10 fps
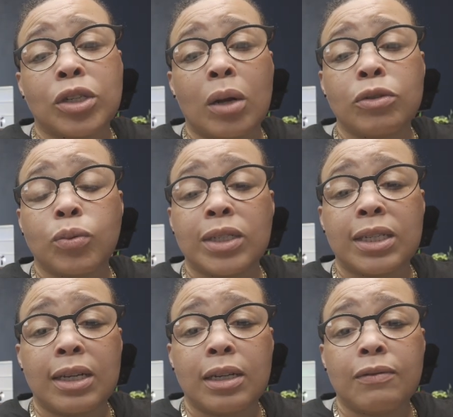return was
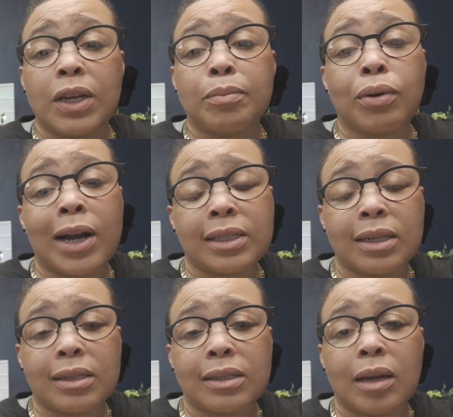received and
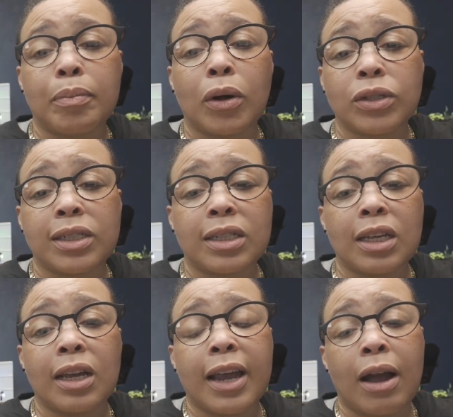processed and posted to
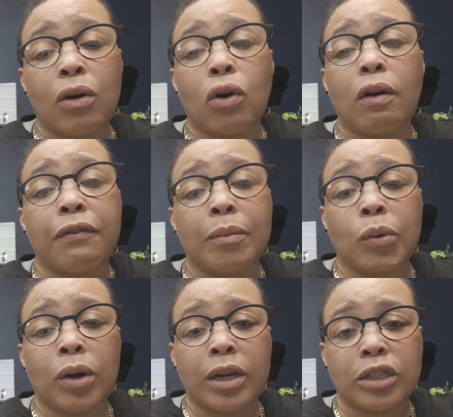the account on
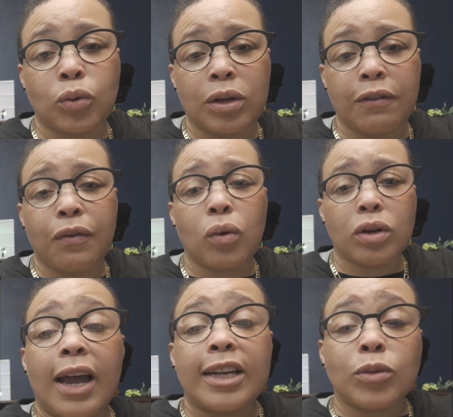February the
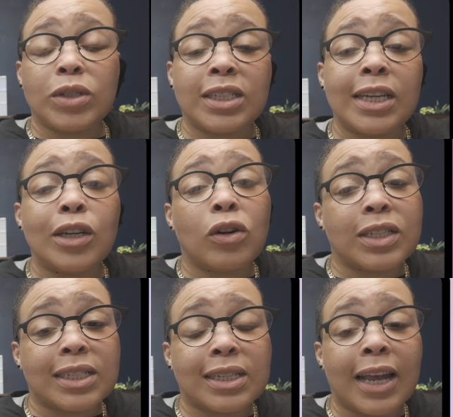24th. As we see, on
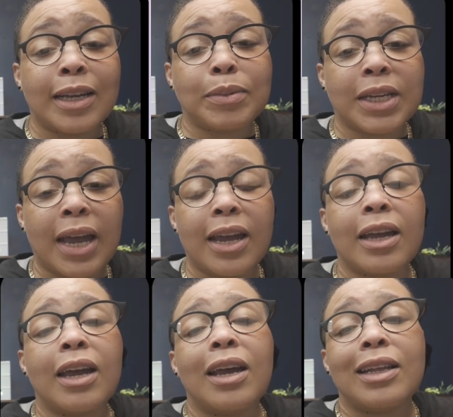the same
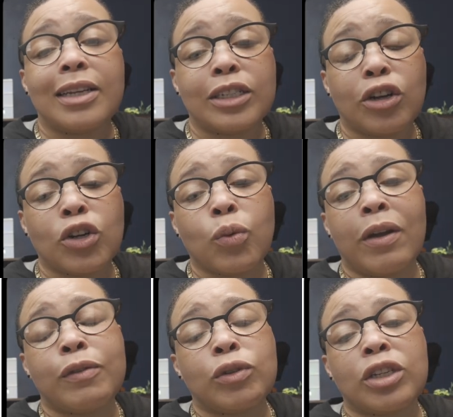day, the Internal
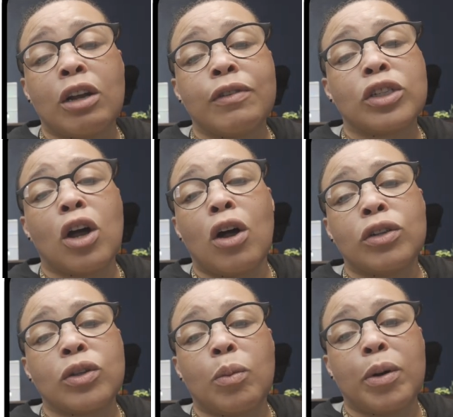Revenue Service
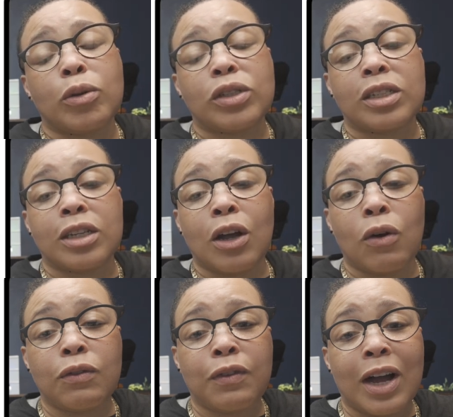also posted the
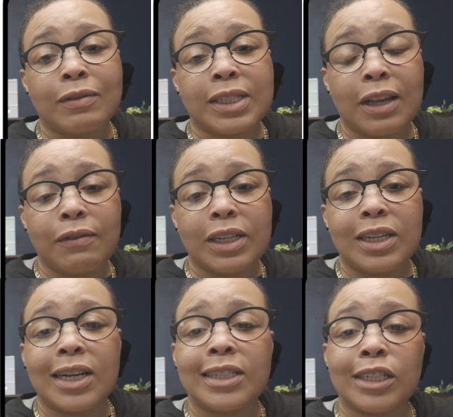code
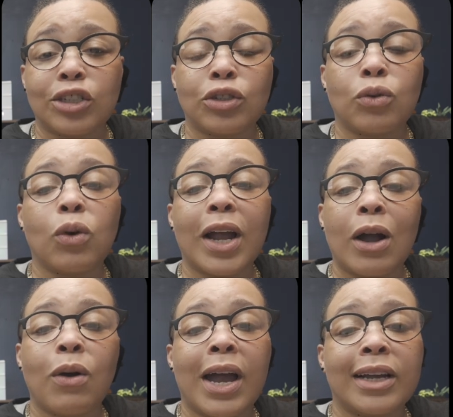570, additional
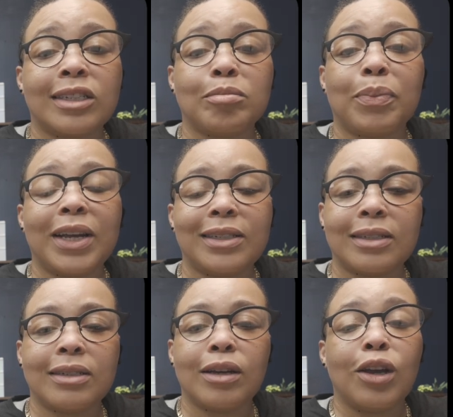account action
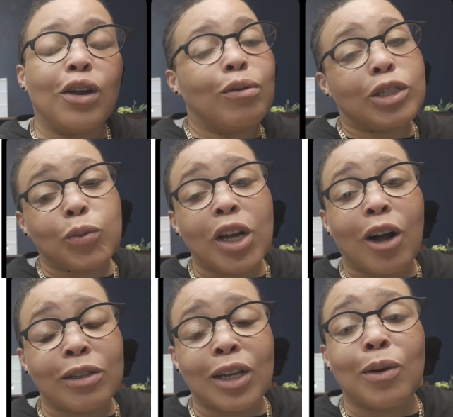pending, which we
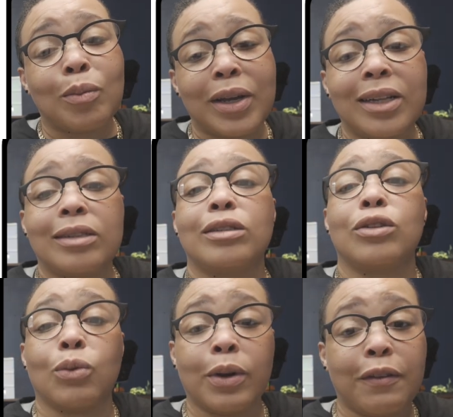all know means
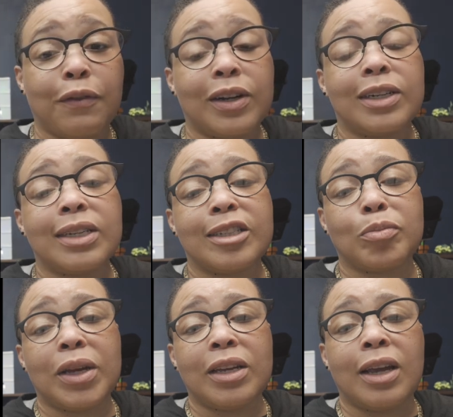the refund is
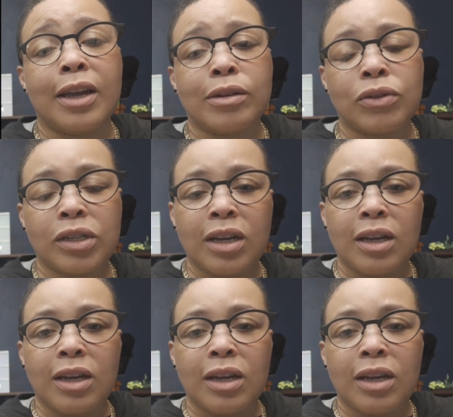being held.